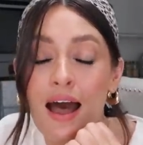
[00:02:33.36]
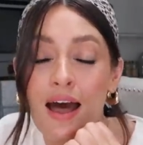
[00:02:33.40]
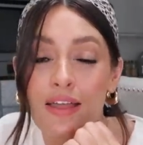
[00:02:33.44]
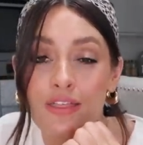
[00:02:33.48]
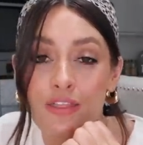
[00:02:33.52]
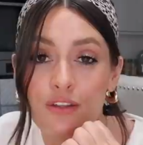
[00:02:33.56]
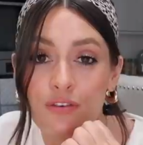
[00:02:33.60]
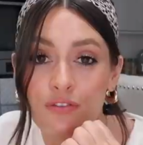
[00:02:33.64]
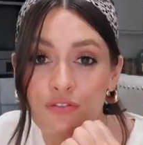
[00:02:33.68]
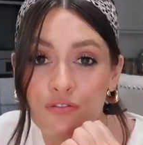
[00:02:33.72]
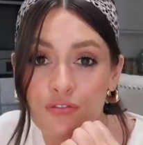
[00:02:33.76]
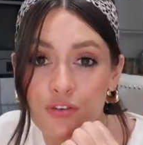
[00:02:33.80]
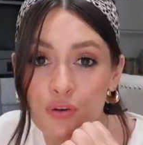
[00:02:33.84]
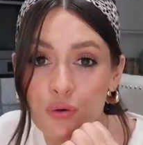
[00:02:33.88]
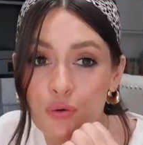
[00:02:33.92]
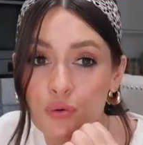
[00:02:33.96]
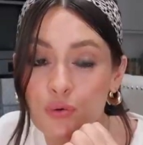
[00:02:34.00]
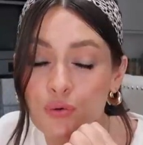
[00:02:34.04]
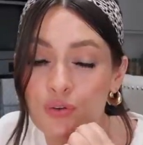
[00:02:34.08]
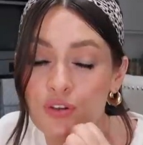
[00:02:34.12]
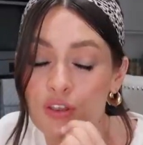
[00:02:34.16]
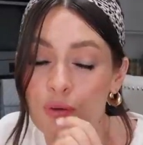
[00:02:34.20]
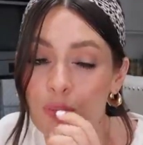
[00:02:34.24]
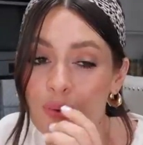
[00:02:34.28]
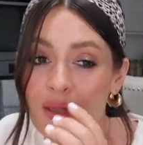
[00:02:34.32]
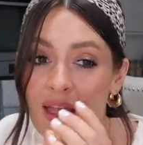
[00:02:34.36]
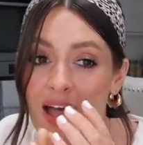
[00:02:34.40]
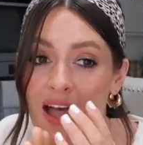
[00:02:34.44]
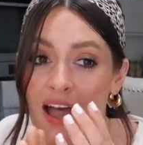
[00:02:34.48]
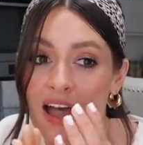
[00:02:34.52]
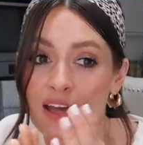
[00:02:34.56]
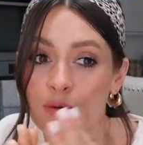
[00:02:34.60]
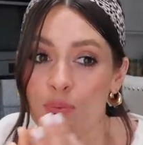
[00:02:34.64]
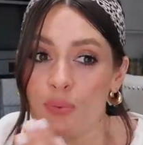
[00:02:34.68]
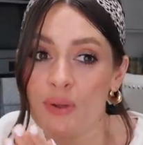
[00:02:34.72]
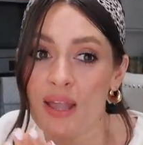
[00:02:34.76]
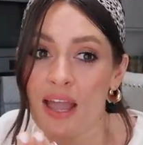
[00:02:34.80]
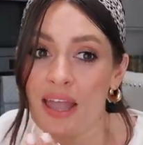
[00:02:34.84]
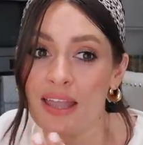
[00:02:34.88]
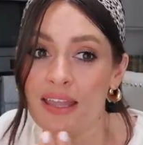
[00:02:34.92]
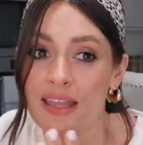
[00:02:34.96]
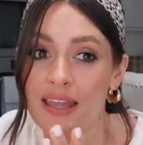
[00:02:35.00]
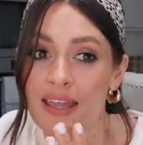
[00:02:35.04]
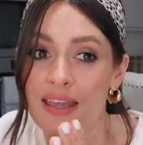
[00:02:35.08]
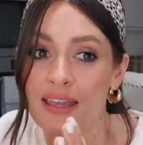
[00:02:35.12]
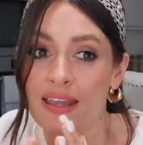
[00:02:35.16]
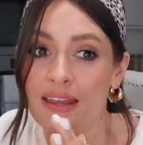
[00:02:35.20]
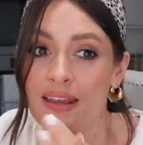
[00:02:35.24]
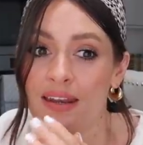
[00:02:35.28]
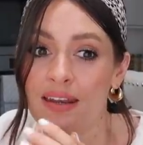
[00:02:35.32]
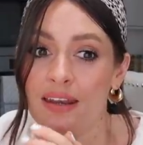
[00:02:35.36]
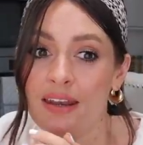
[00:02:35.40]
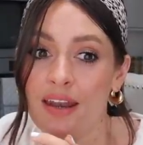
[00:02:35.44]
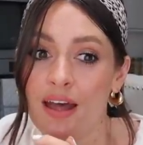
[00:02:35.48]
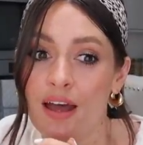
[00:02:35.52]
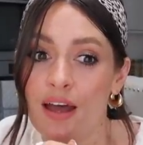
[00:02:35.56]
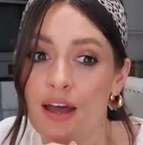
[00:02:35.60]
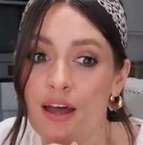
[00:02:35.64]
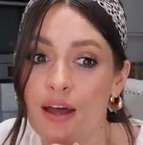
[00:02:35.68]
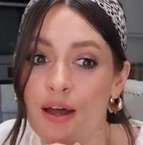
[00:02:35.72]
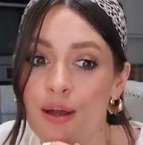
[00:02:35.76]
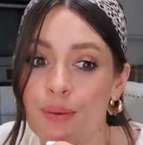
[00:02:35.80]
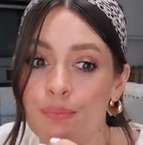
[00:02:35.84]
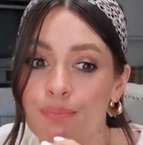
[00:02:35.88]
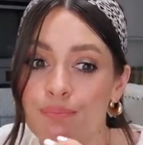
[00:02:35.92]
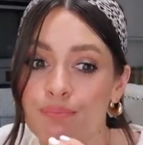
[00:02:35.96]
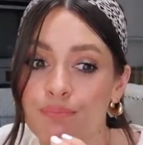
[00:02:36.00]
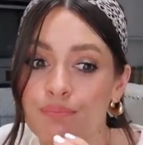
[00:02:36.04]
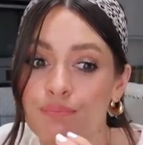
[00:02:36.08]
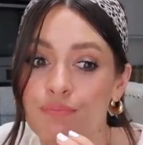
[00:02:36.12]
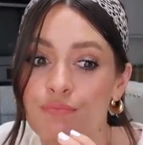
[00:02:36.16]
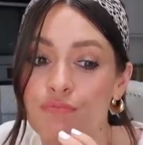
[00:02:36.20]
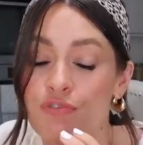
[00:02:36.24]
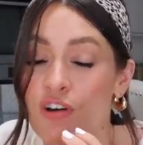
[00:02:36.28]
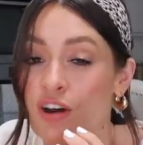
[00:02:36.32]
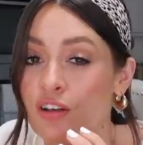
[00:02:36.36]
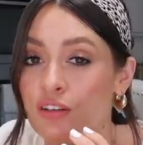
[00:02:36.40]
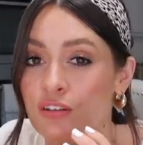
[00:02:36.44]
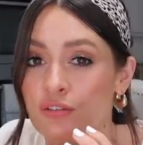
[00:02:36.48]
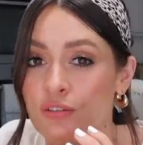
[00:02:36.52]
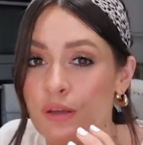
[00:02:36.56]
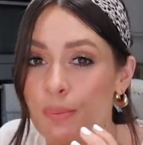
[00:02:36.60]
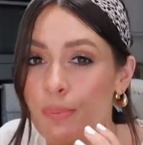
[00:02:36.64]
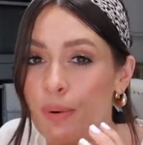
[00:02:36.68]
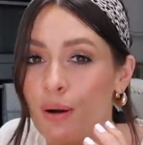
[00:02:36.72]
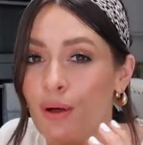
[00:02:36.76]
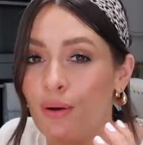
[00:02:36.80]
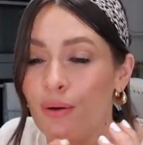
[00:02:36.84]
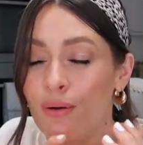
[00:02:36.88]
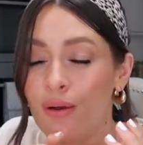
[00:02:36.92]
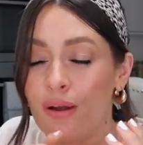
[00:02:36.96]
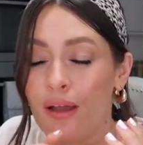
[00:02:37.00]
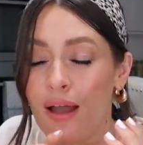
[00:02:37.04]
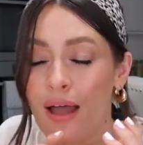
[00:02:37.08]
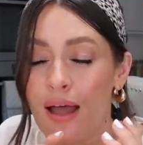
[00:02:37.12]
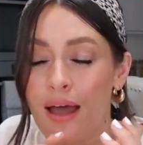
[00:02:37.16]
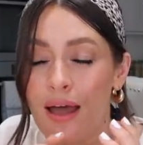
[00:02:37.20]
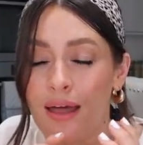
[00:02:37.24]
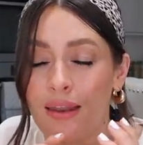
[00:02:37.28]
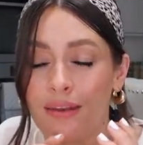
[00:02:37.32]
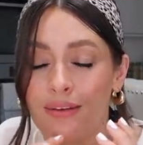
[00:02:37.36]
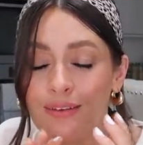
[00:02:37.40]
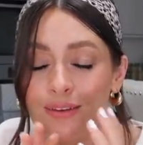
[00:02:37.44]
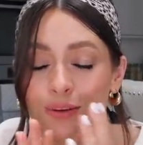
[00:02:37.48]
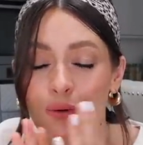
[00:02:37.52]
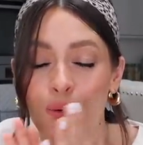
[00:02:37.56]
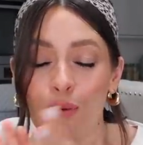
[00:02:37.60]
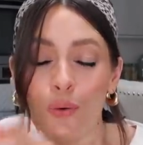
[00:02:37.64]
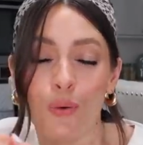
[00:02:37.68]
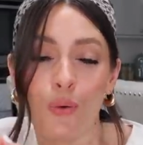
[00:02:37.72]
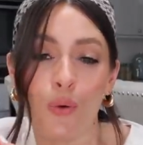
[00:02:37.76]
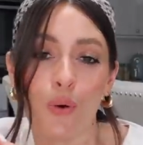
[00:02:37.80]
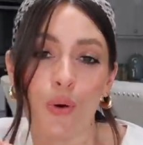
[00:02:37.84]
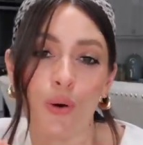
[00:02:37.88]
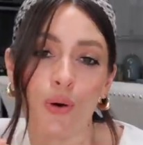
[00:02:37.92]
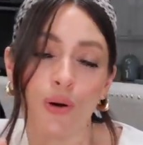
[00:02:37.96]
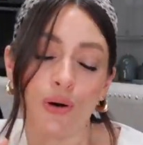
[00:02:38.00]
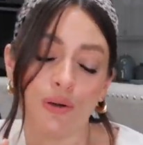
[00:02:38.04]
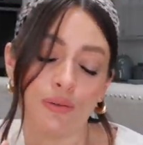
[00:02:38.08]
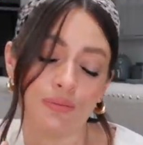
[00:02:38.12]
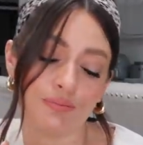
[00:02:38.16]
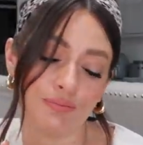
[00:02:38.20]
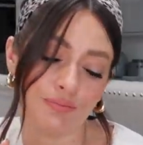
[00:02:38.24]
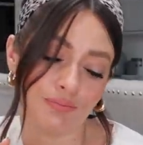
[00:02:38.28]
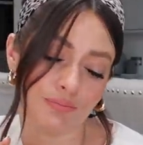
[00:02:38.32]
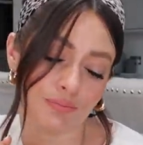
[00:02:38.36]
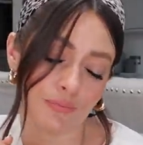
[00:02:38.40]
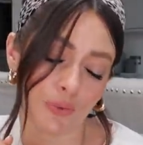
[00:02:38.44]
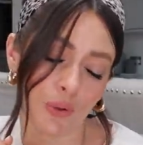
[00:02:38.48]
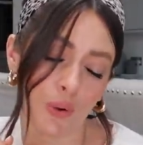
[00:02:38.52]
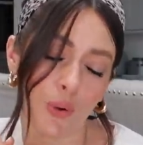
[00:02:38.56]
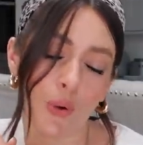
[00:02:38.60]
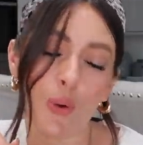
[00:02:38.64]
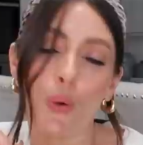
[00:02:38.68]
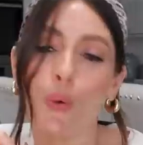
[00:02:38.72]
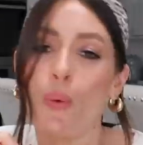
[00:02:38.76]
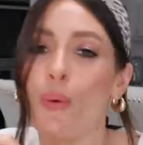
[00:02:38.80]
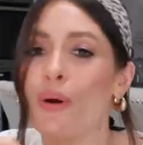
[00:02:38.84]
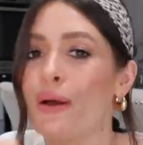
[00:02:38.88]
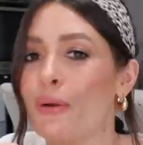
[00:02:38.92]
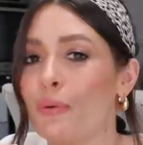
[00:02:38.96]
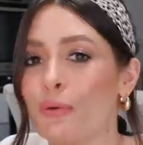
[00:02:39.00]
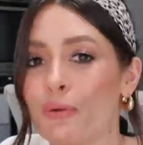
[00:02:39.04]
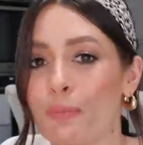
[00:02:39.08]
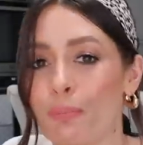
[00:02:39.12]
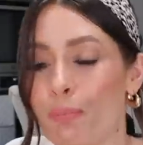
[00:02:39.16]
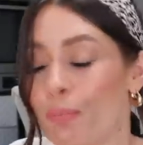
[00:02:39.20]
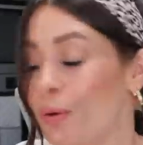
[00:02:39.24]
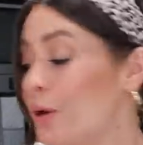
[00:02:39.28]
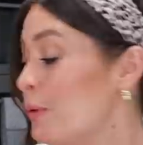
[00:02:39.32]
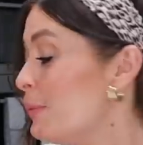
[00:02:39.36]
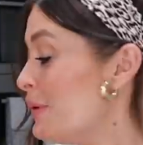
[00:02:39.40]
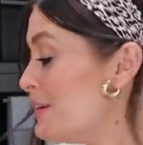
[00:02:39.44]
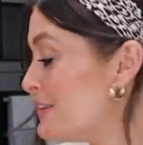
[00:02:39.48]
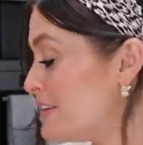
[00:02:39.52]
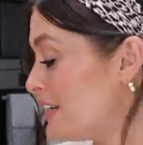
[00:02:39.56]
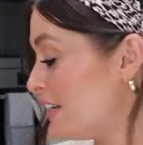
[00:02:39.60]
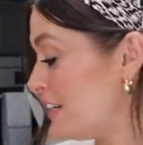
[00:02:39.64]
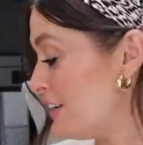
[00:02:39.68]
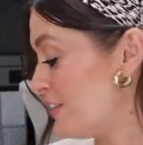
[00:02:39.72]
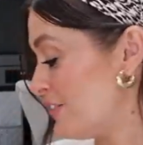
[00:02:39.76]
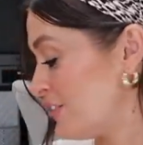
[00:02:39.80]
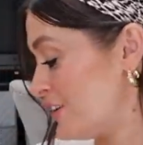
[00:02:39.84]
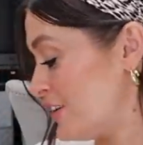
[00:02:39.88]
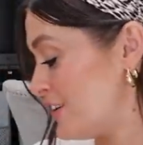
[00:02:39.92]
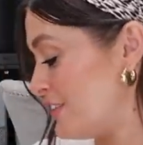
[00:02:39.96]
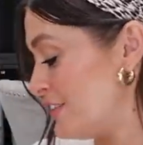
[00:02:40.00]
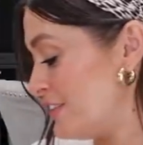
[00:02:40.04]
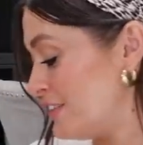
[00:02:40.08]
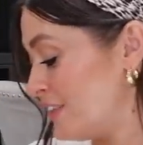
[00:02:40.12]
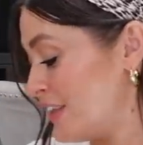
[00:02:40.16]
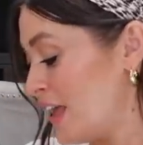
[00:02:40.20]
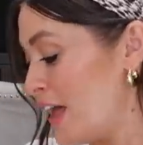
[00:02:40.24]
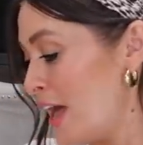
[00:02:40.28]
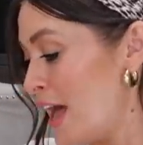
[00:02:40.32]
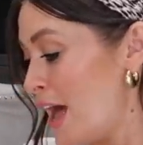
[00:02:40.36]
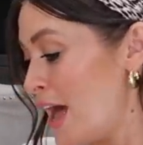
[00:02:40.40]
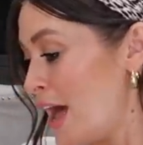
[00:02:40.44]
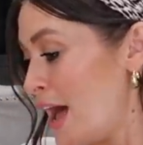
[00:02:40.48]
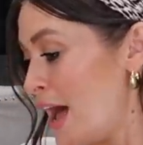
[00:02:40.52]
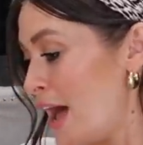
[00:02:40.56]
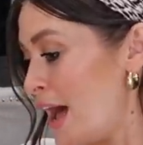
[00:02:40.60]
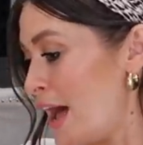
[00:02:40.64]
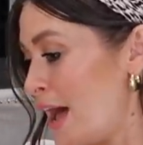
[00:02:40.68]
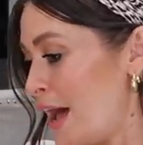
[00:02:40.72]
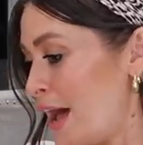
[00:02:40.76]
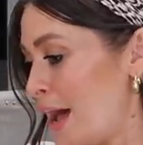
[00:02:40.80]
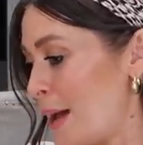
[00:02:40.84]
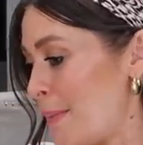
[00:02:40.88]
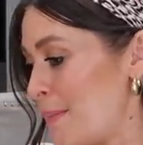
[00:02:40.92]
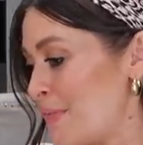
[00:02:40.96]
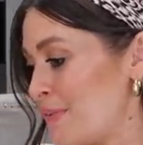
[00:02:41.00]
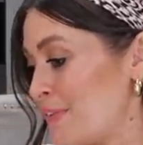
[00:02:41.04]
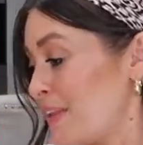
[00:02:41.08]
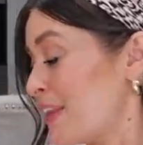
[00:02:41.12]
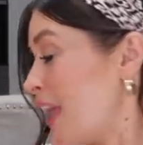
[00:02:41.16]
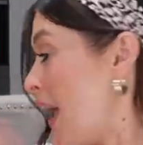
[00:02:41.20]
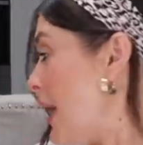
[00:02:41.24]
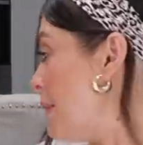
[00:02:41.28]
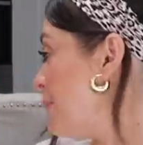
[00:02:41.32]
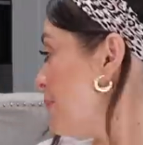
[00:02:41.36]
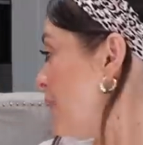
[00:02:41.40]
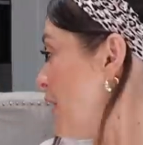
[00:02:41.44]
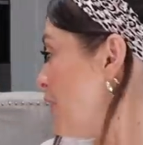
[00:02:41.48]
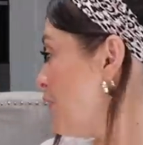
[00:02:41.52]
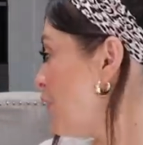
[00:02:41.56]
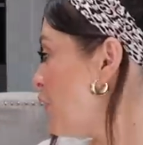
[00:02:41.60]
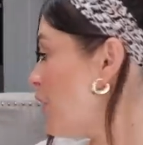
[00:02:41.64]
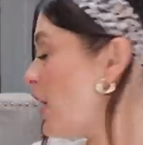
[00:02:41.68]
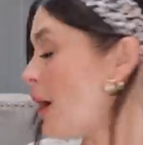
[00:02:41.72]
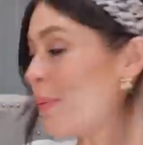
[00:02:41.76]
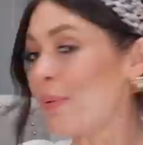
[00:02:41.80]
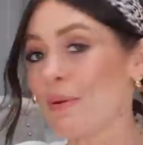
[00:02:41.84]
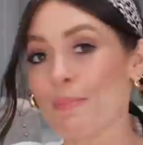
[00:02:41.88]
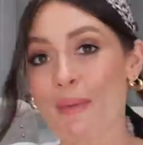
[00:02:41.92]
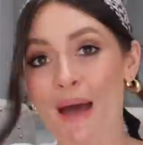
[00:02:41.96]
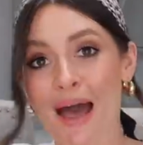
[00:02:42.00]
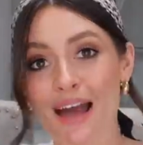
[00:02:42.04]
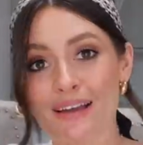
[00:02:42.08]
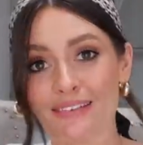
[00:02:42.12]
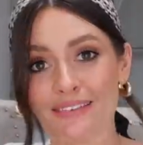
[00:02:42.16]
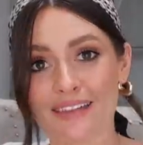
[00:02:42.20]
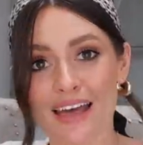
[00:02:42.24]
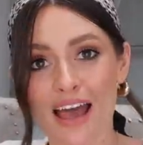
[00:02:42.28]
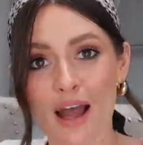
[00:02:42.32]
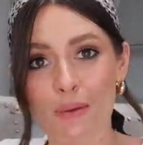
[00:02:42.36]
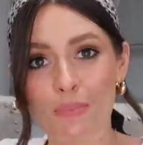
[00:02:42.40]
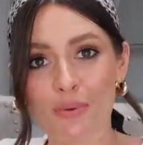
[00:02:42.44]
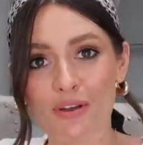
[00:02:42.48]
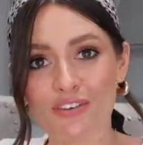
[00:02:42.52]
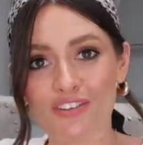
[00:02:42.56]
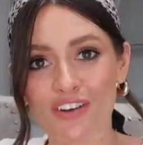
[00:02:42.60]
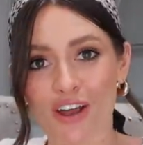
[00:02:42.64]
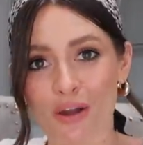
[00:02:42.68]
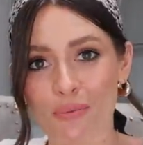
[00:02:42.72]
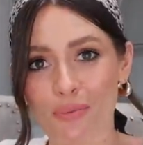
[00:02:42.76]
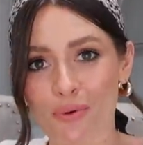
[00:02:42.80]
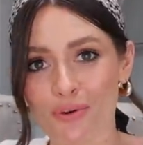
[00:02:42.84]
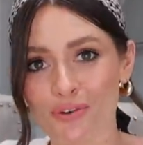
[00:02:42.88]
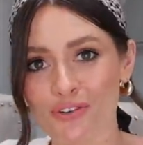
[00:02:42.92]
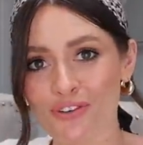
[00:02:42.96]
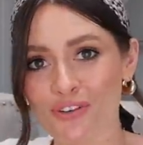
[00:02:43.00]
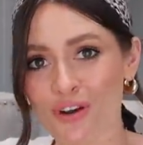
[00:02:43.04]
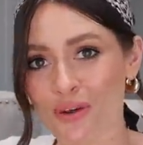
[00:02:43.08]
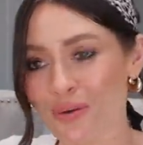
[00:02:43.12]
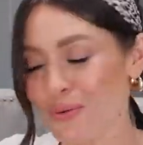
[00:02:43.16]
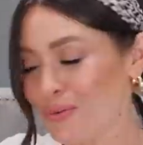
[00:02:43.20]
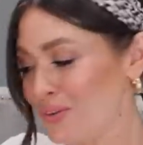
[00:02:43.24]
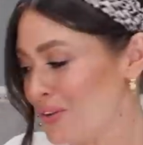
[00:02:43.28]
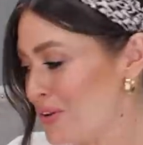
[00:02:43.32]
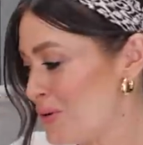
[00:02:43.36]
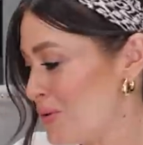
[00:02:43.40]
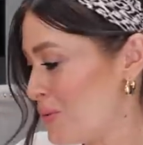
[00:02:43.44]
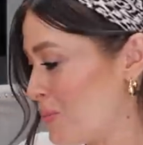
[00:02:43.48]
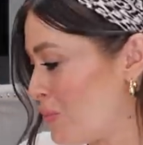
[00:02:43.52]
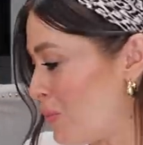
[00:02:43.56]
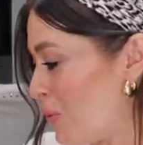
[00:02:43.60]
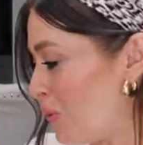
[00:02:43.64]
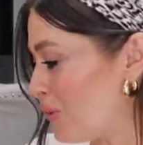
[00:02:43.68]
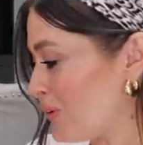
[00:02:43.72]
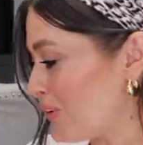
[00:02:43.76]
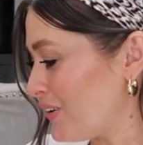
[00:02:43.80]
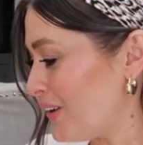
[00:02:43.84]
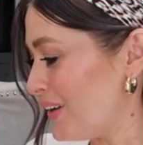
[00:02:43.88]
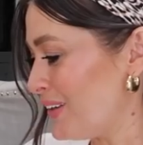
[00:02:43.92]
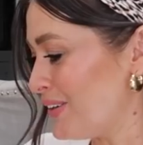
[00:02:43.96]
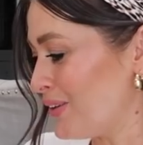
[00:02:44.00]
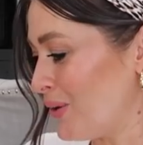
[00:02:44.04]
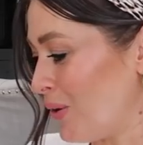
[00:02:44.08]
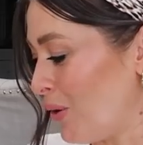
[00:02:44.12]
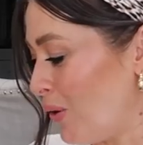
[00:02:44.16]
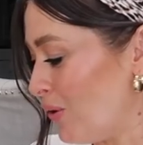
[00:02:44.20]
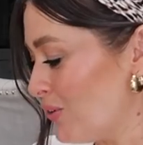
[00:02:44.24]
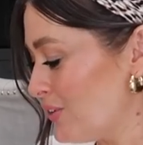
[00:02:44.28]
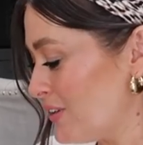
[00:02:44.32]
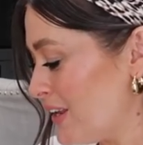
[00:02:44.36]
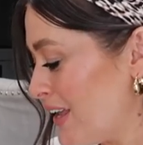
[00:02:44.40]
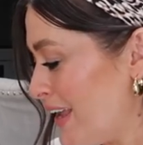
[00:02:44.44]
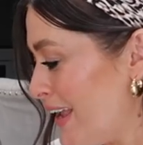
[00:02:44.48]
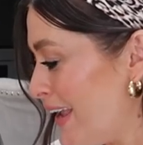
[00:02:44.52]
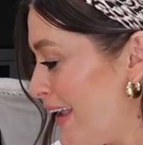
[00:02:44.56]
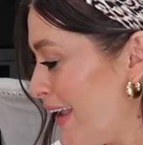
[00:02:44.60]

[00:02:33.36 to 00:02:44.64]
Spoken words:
And the food that we had, we ate in Brasserie Blanc, and oh, it was blooming delicious. So yeah, I've got a couple of bags there, which I will show you what I got